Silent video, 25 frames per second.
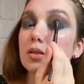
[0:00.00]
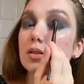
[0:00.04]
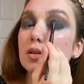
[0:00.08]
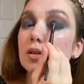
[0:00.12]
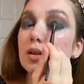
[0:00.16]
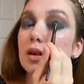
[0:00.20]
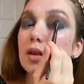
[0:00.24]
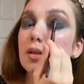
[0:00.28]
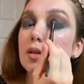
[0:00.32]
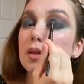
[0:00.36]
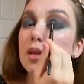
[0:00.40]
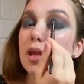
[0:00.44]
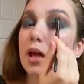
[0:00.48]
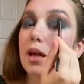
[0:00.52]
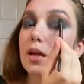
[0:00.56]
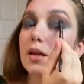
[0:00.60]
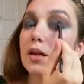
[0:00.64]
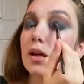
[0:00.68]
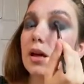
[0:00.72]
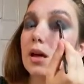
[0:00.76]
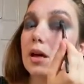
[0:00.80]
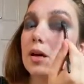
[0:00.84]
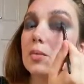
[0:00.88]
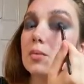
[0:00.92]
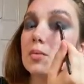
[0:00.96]
And then
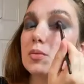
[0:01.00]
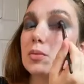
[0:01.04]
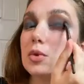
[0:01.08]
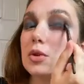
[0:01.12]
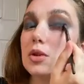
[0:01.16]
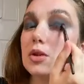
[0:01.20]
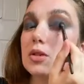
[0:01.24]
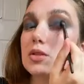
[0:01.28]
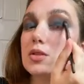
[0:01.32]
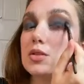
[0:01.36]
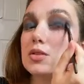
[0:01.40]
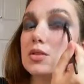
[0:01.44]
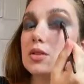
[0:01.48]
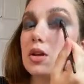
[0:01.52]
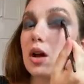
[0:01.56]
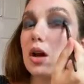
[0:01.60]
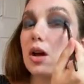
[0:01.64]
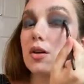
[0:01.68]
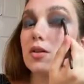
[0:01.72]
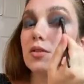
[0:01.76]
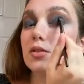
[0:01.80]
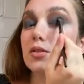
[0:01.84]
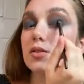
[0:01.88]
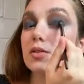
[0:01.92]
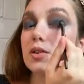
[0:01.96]
I'm going to
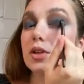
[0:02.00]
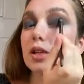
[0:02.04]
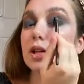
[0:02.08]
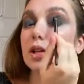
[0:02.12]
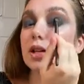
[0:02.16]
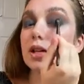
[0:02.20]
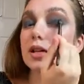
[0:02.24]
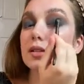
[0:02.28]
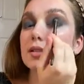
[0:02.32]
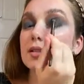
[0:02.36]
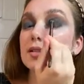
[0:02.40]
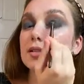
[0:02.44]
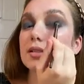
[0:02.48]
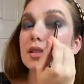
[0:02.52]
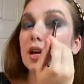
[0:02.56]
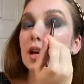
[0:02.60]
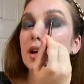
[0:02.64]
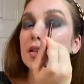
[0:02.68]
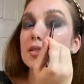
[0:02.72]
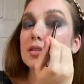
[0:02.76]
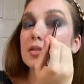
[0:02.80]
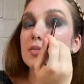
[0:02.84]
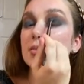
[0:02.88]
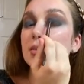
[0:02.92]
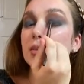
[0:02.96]
softly start
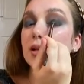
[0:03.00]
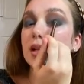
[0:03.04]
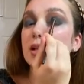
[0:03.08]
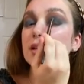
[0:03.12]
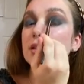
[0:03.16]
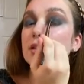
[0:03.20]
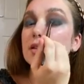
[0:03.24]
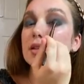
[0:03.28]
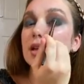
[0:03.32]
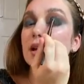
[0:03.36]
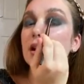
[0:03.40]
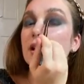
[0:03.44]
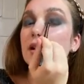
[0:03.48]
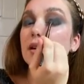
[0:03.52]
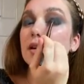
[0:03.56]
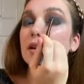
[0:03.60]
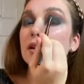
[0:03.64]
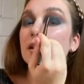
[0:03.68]
to blend it